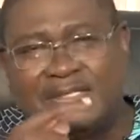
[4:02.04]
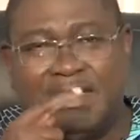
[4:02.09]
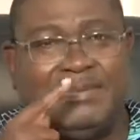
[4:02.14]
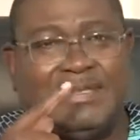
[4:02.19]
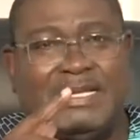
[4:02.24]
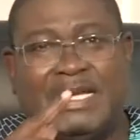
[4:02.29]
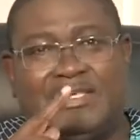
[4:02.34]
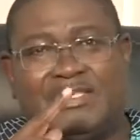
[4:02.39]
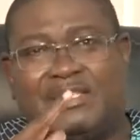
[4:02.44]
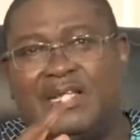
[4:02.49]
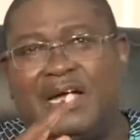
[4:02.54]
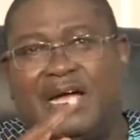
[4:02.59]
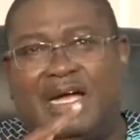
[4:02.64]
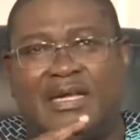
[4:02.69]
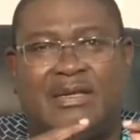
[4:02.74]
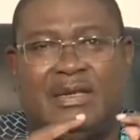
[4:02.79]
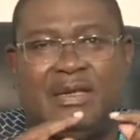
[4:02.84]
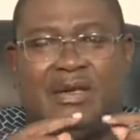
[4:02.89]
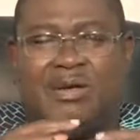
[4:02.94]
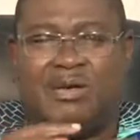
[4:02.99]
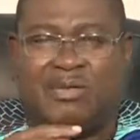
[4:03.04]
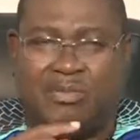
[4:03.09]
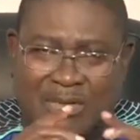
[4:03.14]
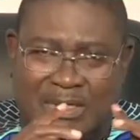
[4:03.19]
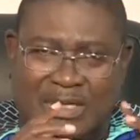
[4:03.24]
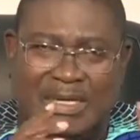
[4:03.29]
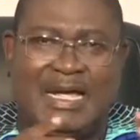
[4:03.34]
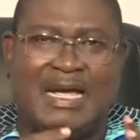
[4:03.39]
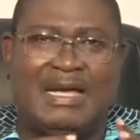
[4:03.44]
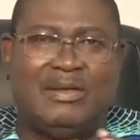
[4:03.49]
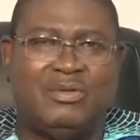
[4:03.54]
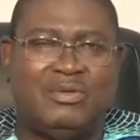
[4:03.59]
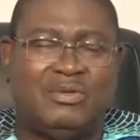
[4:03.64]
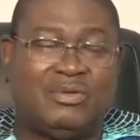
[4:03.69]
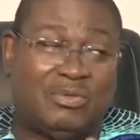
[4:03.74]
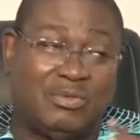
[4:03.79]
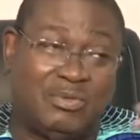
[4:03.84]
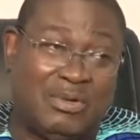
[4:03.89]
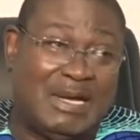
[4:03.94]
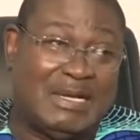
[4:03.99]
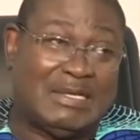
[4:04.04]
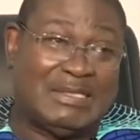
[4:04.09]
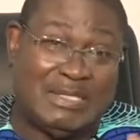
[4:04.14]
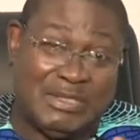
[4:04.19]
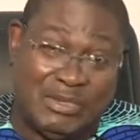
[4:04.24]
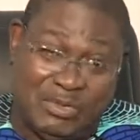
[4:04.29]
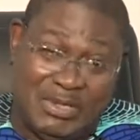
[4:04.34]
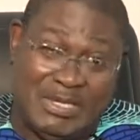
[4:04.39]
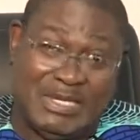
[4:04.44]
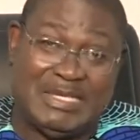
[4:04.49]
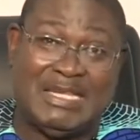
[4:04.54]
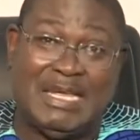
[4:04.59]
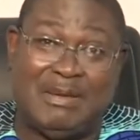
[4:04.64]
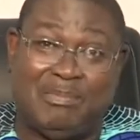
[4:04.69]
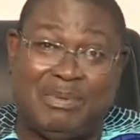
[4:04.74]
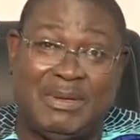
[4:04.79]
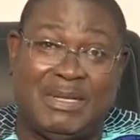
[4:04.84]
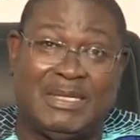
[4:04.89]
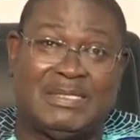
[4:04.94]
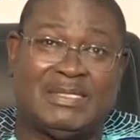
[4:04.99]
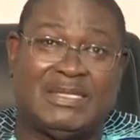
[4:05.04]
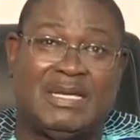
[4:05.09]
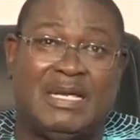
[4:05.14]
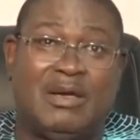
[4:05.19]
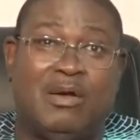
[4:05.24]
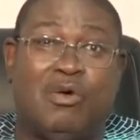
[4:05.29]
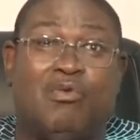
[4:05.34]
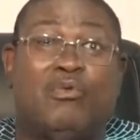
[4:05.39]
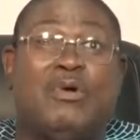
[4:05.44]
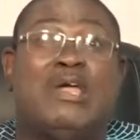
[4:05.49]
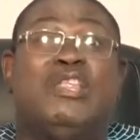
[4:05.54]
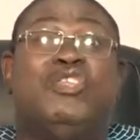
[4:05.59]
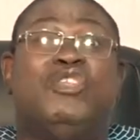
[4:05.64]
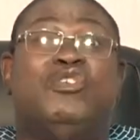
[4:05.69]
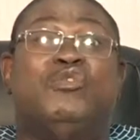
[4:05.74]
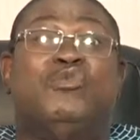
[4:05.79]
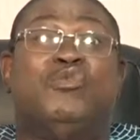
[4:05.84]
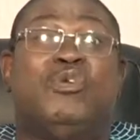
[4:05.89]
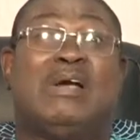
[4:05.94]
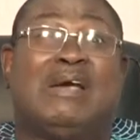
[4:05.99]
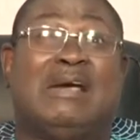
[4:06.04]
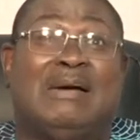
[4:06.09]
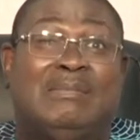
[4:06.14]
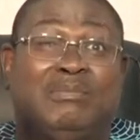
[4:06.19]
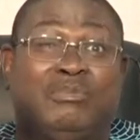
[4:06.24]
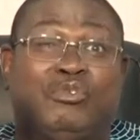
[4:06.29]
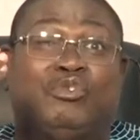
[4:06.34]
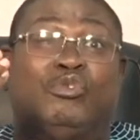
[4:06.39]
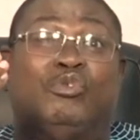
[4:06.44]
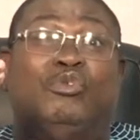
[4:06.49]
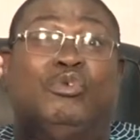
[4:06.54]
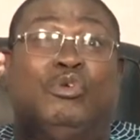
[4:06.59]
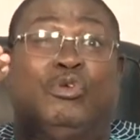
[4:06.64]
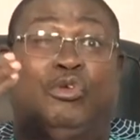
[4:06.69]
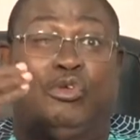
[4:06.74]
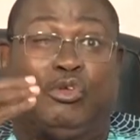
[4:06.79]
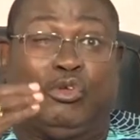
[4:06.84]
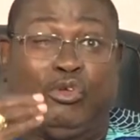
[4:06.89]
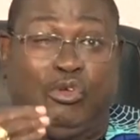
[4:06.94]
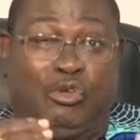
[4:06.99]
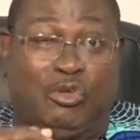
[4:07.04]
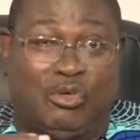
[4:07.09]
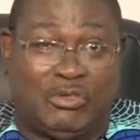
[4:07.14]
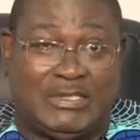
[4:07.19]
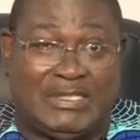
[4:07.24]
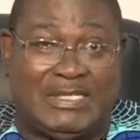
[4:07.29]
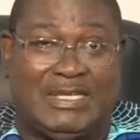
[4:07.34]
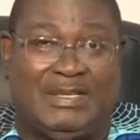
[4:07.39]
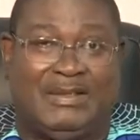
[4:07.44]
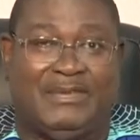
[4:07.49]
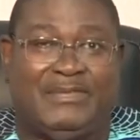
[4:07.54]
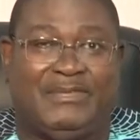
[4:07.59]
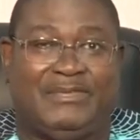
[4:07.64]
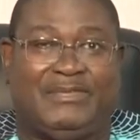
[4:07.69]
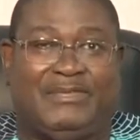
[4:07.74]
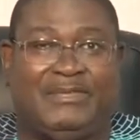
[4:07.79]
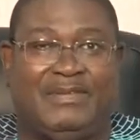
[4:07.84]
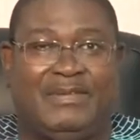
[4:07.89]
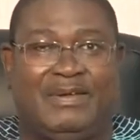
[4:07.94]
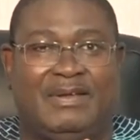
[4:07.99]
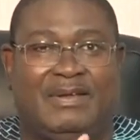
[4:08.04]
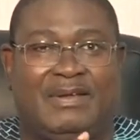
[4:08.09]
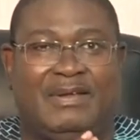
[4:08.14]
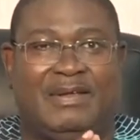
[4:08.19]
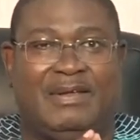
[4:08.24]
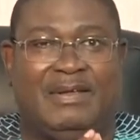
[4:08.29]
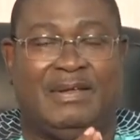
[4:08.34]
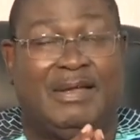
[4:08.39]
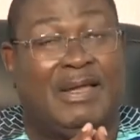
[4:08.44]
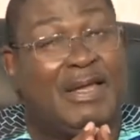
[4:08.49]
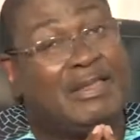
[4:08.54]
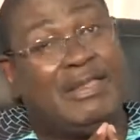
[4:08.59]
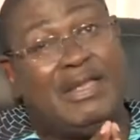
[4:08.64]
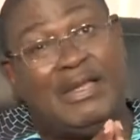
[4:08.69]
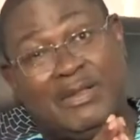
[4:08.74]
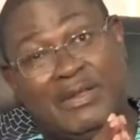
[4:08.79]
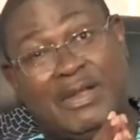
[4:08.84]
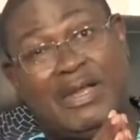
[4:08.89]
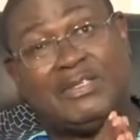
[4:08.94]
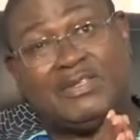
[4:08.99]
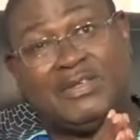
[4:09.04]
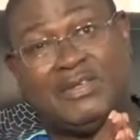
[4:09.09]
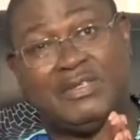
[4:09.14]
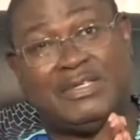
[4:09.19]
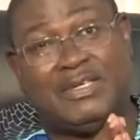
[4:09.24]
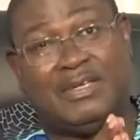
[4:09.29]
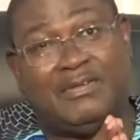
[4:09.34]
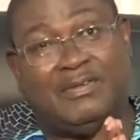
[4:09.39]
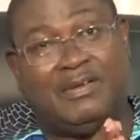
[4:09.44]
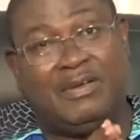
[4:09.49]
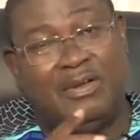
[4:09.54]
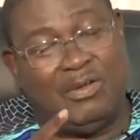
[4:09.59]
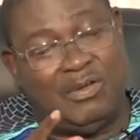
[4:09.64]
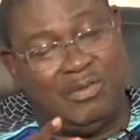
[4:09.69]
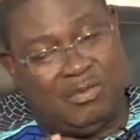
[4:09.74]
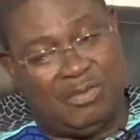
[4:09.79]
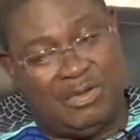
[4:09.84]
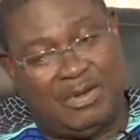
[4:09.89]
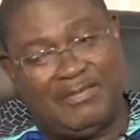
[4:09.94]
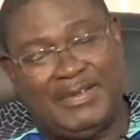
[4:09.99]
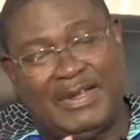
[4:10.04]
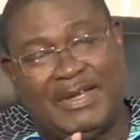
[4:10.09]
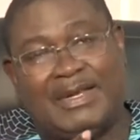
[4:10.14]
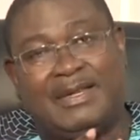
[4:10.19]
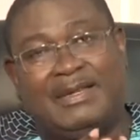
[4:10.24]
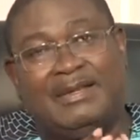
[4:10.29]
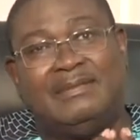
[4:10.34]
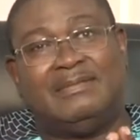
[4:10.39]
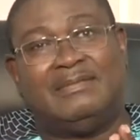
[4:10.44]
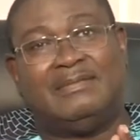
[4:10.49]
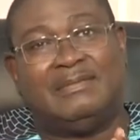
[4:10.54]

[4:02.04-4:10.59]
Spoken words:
Sometimes God would allow you to go until you hit that place, when you come to yourself. And then you ask yourself, what have I done?